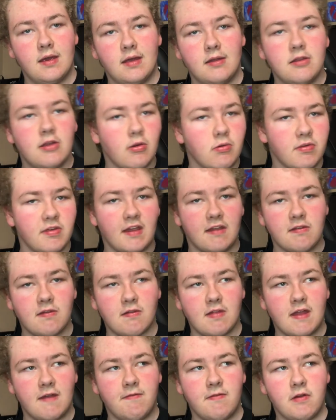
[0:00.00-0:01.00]
No signs
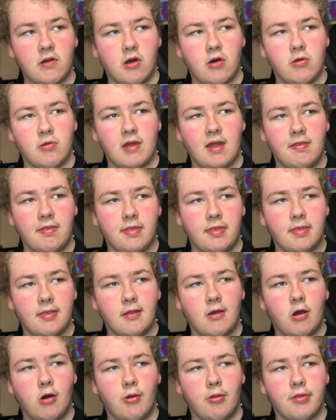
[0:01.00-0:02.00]
of life at all. And
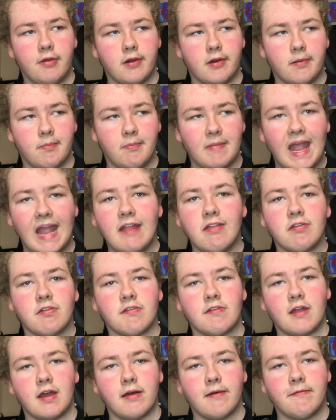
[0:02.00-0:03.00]
all their main
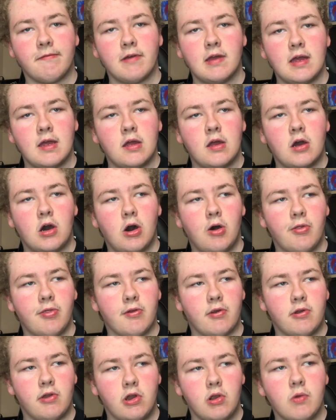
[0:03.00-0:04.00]
stuff, all
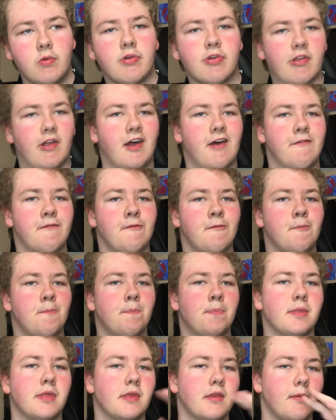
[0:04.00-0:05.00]
their new stuff,
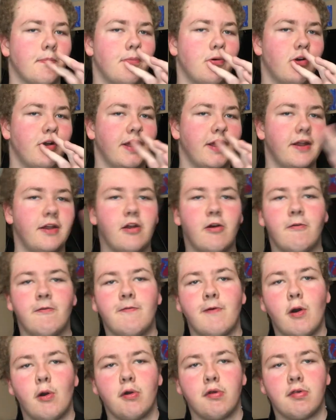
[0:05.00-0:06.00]
they're putting no
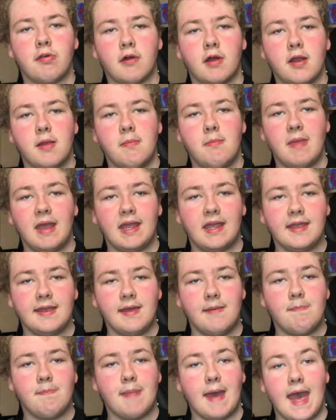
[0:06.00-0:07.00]
focus on it, making
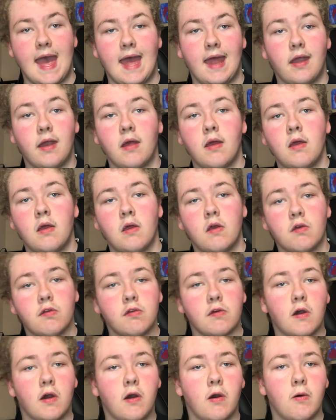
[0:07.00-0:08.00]
it bad.
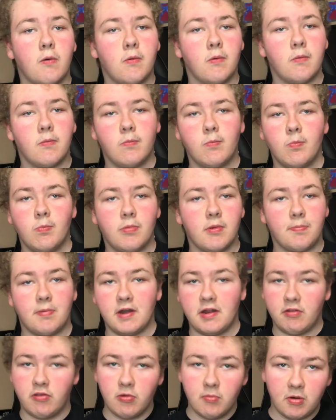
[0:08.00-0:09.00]
So they're
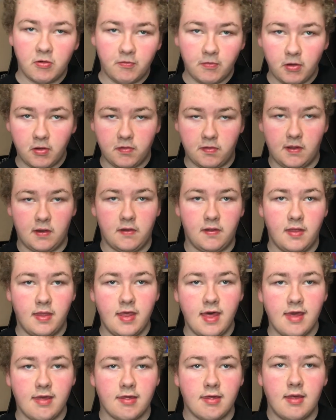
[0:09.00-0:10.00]
putting too much focus onto
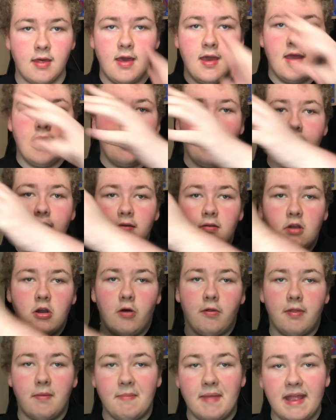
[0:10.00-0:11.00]
this, and then
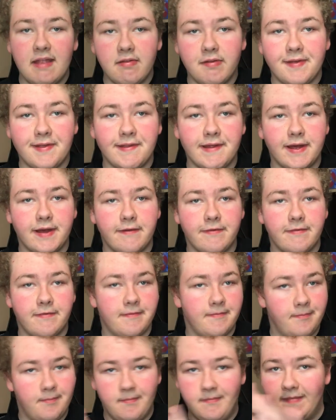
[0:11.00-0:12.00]
all the main stuff,
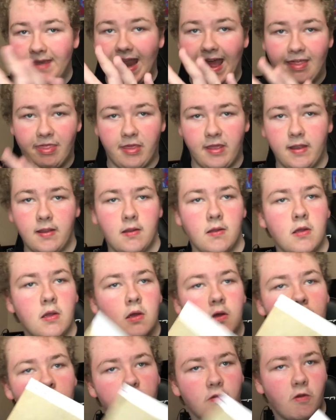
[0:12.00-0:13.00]
nothing.
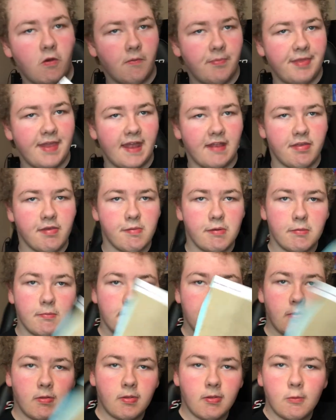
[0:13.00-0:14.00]
So that's
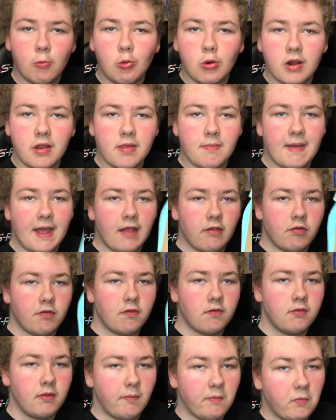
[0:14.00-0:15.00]
one of the
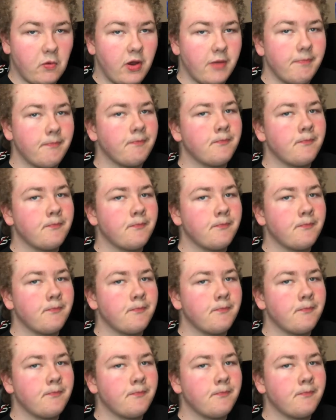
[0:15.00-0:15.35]
bads, number one.